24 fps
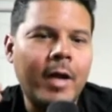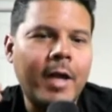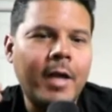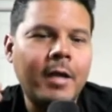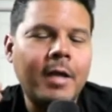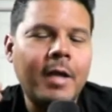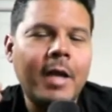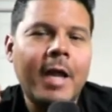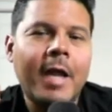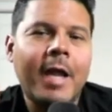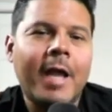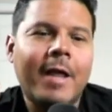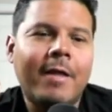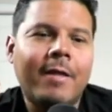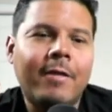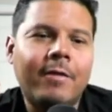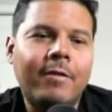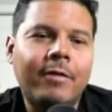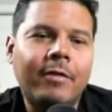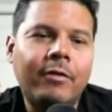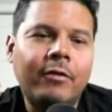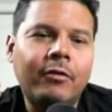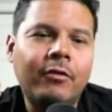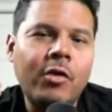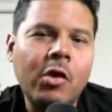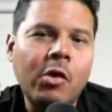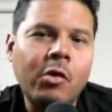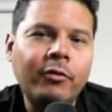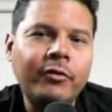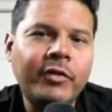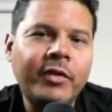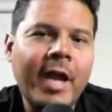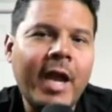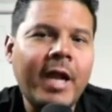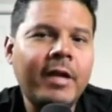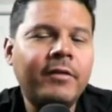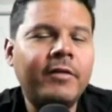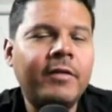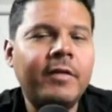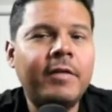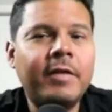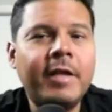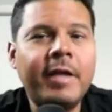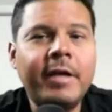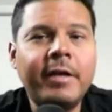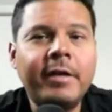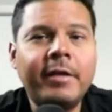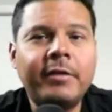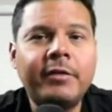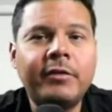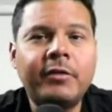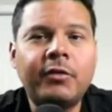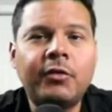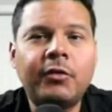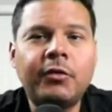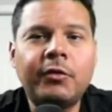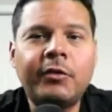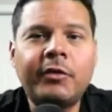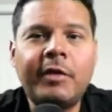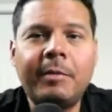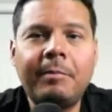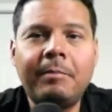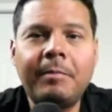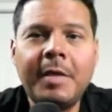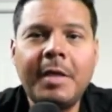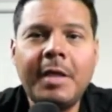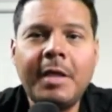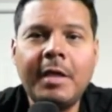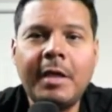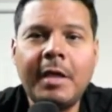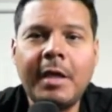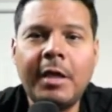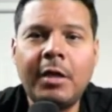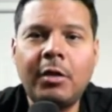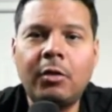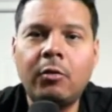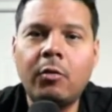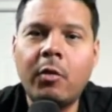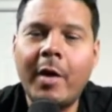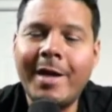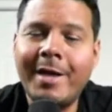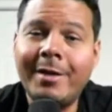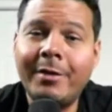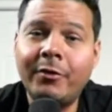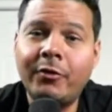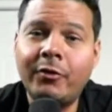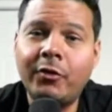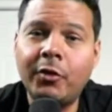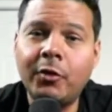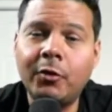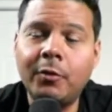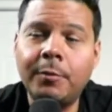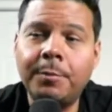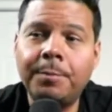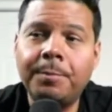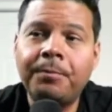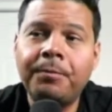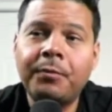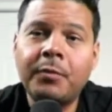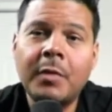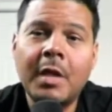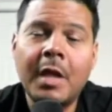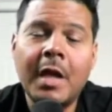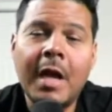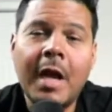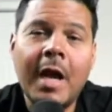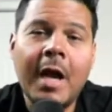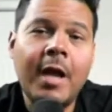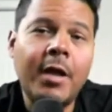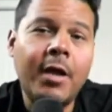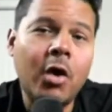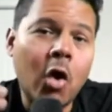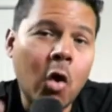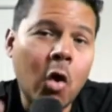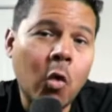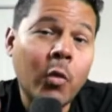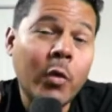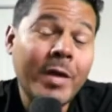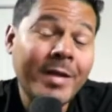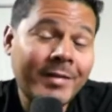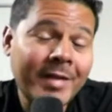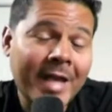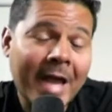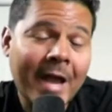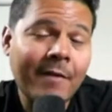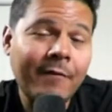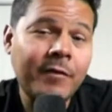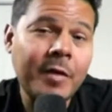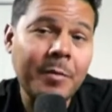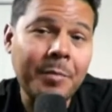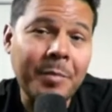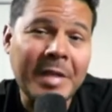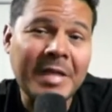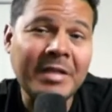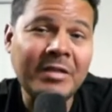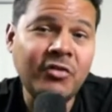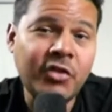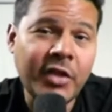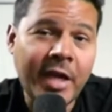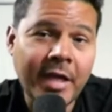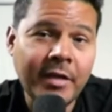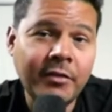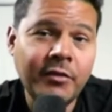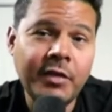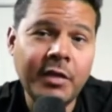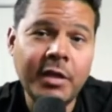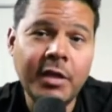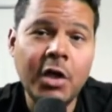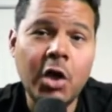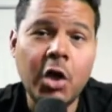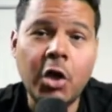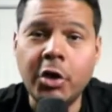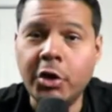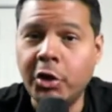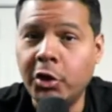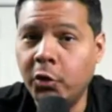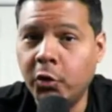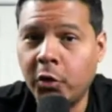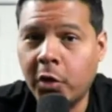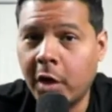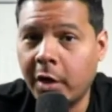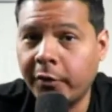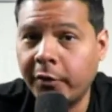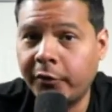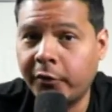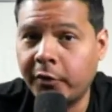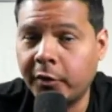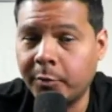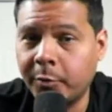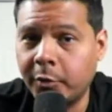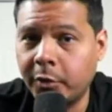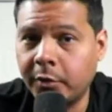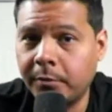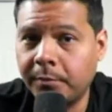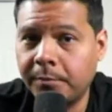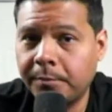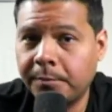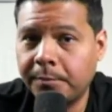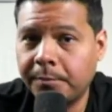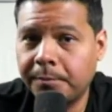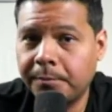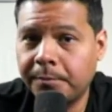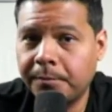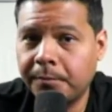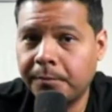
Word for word: Right? Those kinds of things to me equated to I always have to be chasing a new customer.